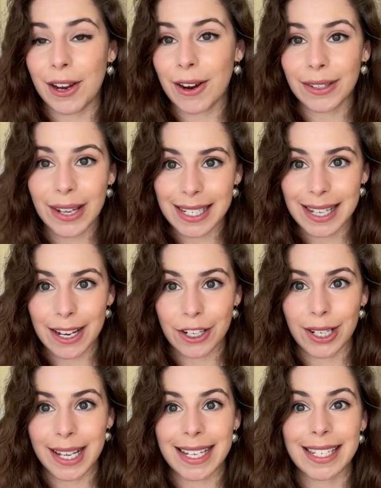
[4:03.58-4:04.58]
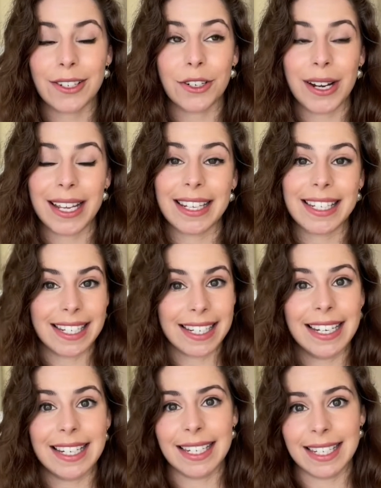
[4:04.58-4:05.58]
in Los Angeles during the
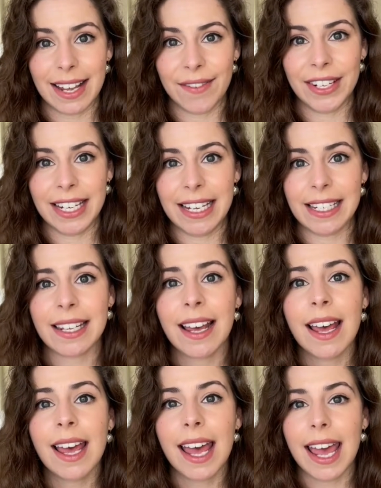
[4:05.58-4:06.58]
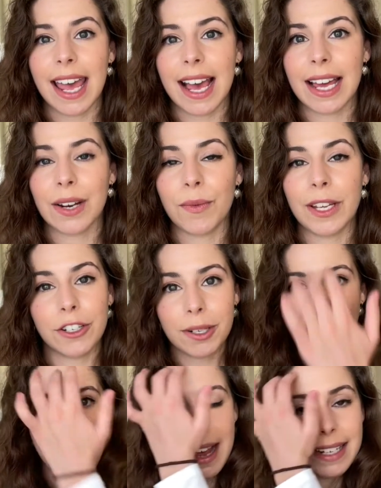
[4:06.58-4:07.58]
60s and 70s. And we just
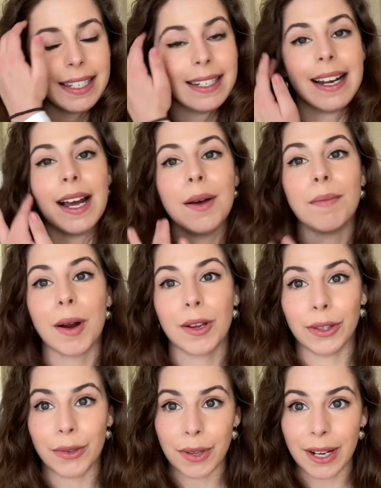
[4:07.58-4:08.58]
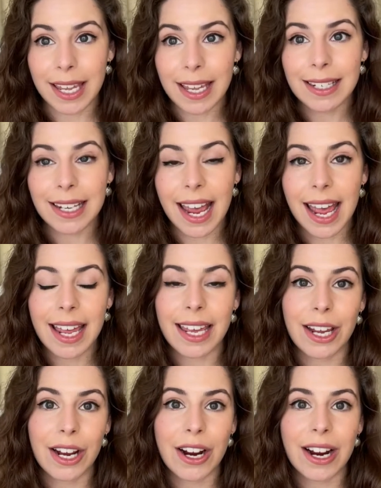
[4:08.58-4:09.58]
passed uh, Martin Luther King Day
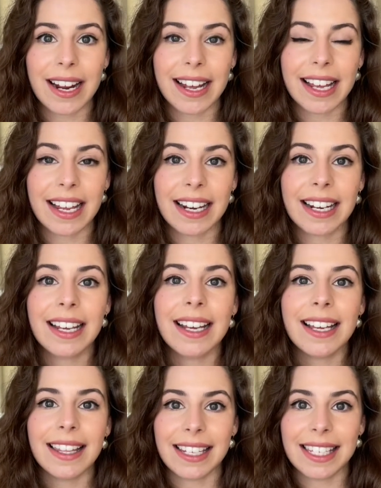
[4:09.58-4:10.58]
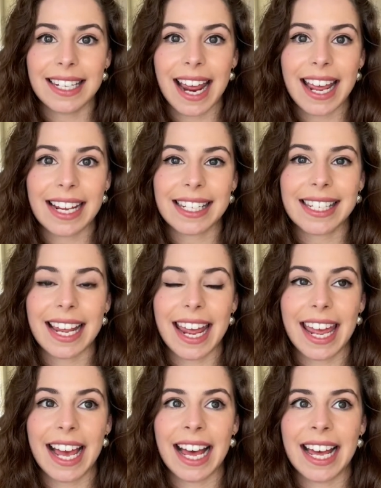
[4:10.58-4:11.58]
here in the States,
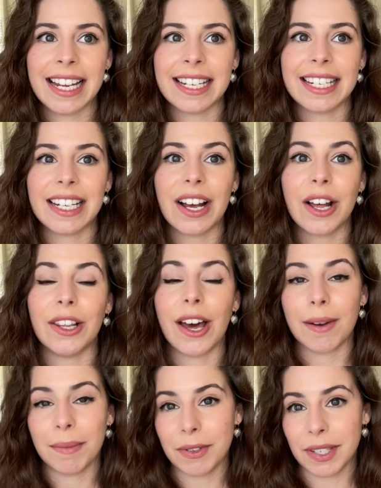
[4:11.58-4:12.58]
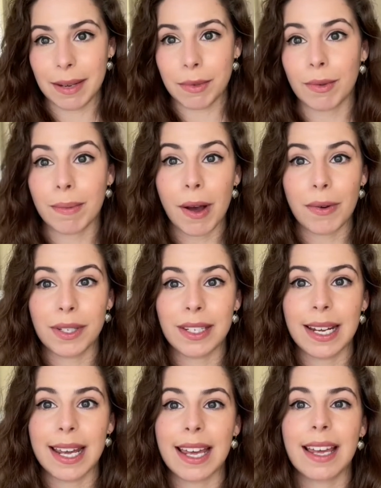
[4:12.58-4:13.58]
and a lot of museums were
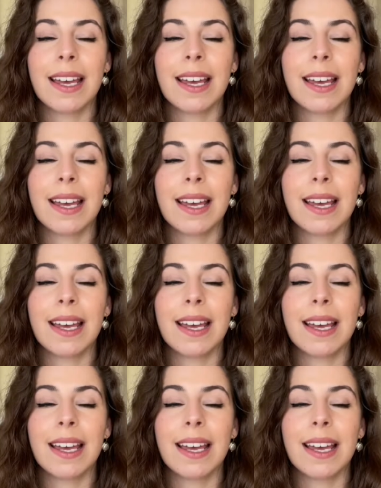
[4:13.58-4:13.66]
posting